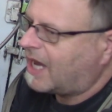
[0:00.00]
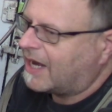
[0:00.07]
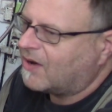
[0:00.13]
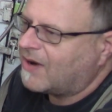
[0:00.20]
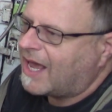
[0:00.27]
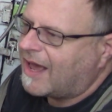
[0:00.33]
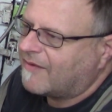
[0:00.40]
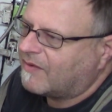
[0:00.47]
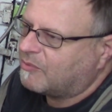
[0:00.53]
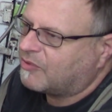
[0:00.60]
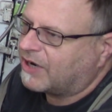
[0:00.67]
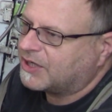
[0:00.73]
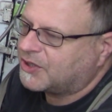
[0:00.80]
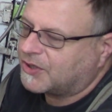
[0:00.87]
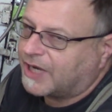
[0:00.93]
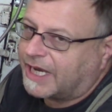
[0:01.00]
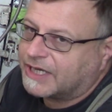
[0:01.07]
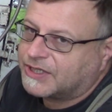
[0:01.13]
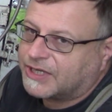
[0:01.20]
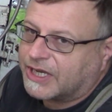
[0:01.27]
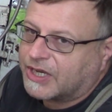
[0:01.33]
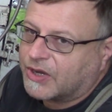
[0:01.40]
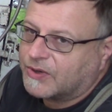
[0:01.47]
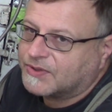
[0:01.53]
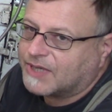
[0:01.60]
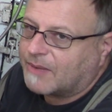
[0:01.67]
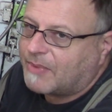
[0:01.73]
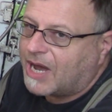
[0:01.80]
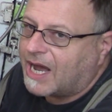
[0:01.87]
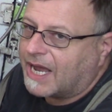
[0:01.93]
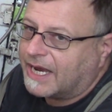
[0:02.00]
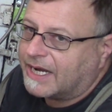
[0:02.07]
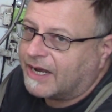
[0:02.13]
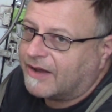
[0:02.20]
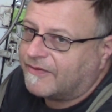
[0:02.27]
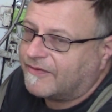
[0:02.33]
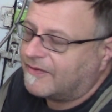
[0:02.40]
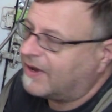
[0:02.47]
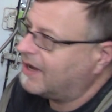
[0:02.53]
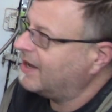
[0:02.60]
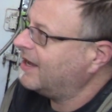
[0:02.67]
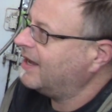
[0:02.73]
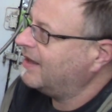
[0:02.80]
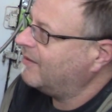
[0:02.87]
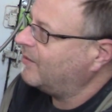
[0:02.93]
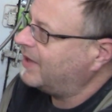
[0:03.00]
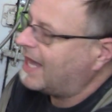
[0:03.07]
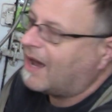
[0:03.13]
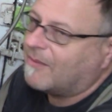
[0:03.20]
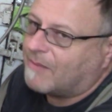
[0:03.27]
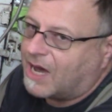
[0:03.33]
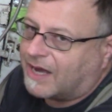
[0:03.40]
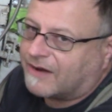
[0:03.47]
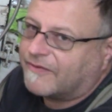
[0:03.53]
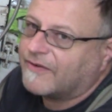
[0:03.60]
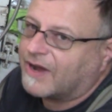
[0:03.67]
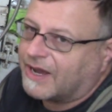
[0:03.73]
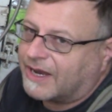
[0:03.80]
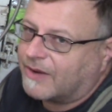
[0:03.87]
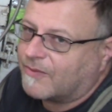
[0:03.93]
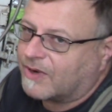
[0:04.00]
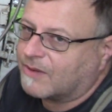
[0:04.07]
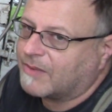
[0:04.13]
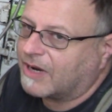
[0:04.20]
I don't have a pressure gauge that goes up high enough without modifying one of my